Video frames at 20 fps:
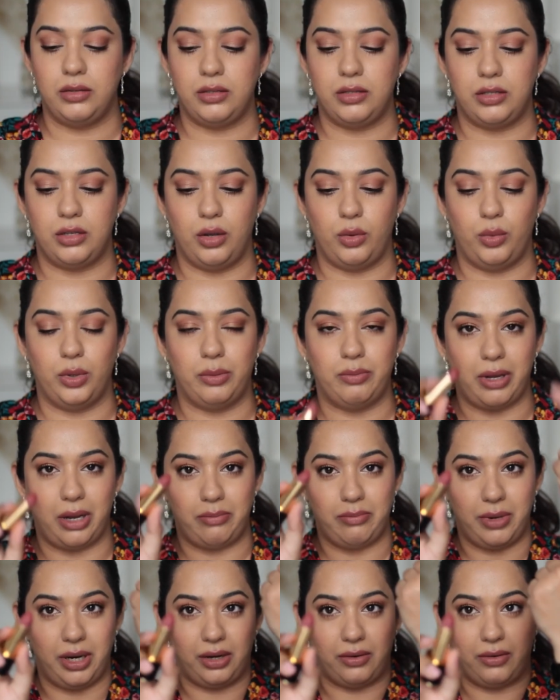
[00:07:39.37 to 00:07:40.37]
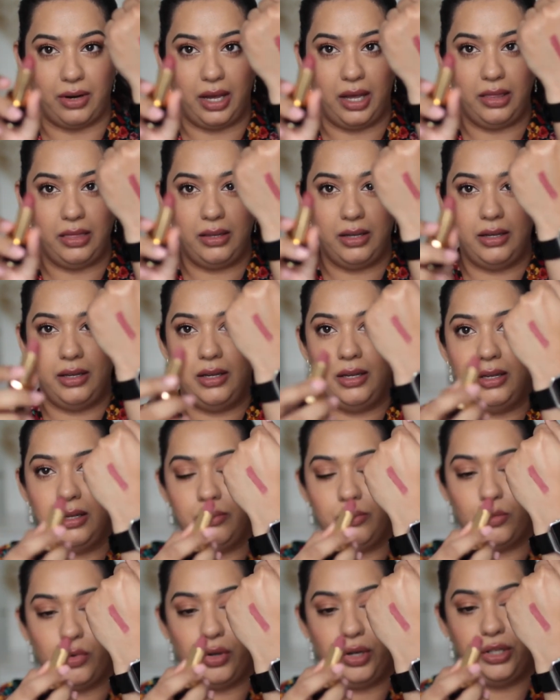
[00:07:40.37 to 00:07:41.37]
So with Pat McGrath,
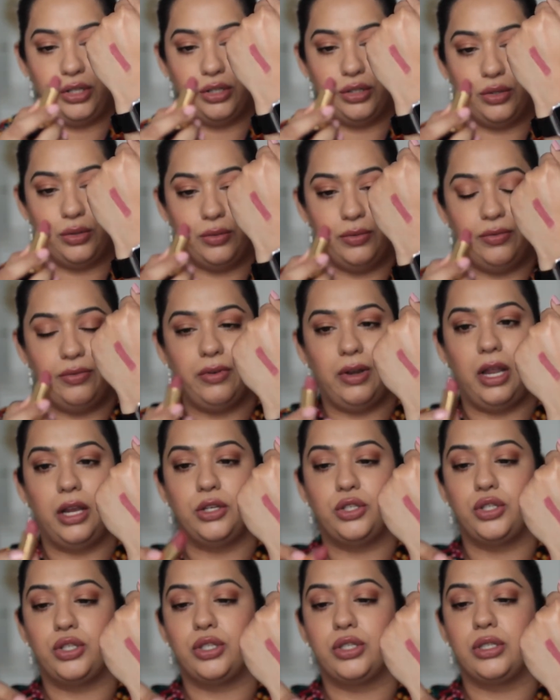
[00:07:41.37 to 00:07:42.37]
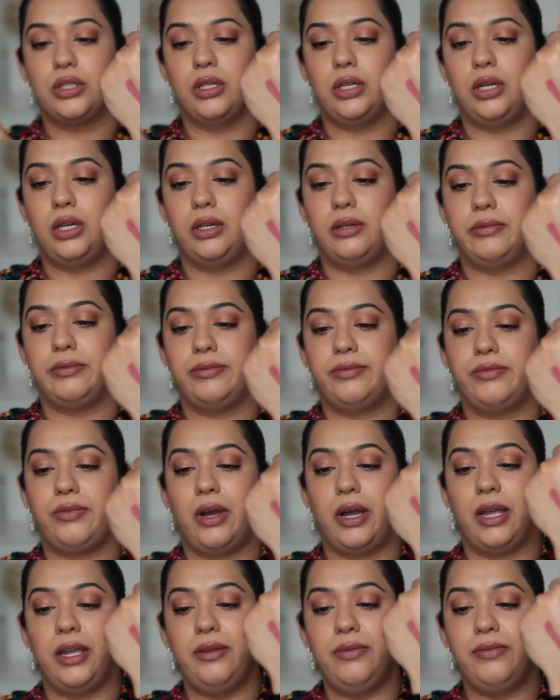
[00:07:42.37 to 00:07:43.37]
I'm going to do Flesh
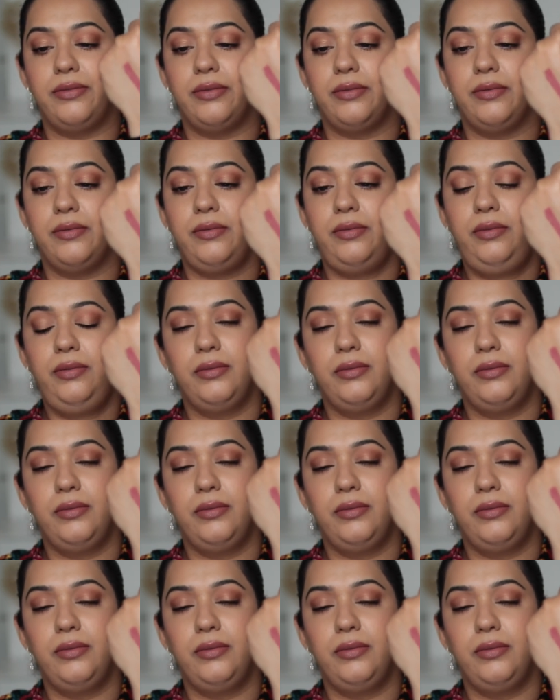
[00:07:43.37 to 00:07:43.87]
5.